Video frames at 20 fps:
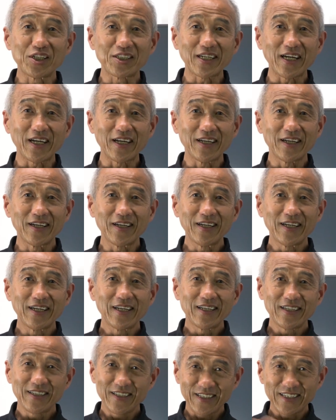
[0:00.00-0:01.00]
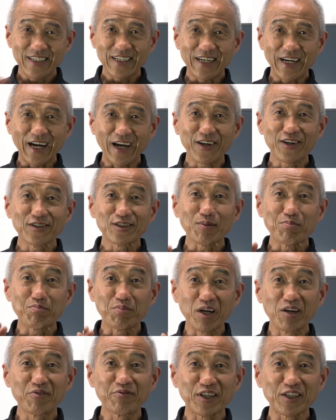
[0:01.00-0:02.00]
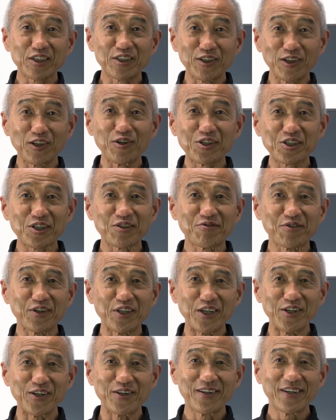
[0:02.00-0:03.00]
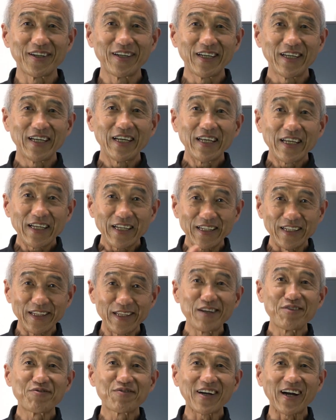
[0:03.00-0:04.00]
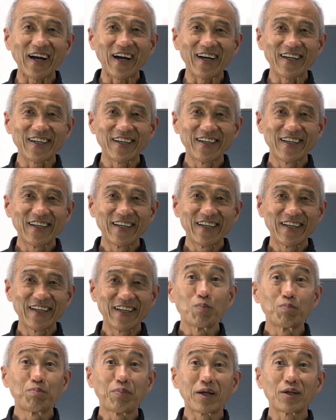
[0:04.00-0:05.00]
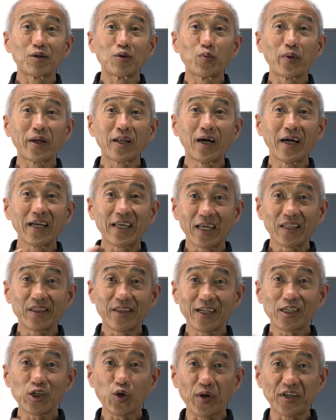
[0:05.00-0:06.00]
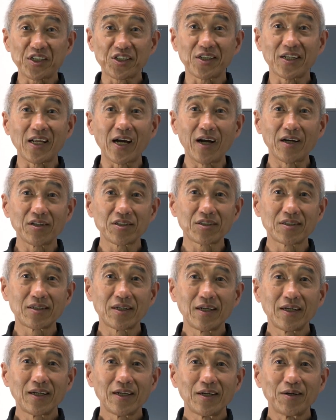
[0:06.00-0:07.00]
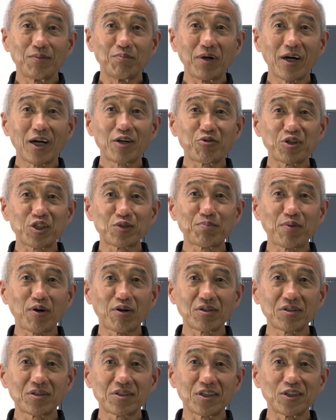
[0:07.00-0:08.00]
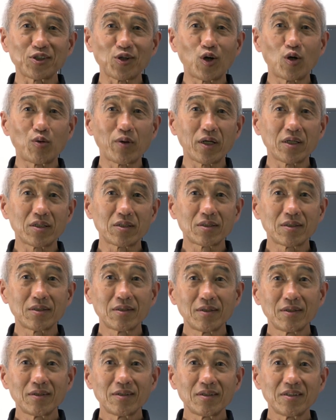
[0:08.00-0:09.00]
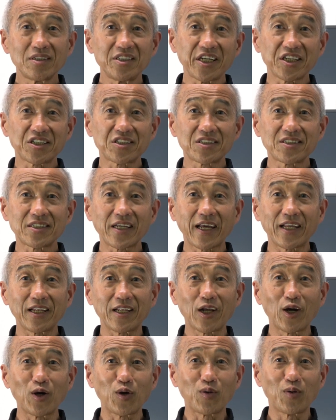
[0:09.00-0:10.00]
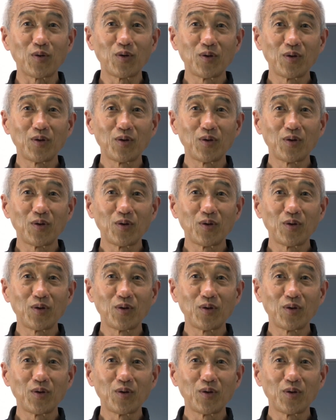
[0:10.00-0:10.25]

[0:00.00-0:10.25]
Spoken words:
say, I got the perfect solution for you, leaf guard. But when I get that question asked, my response is always yes and no.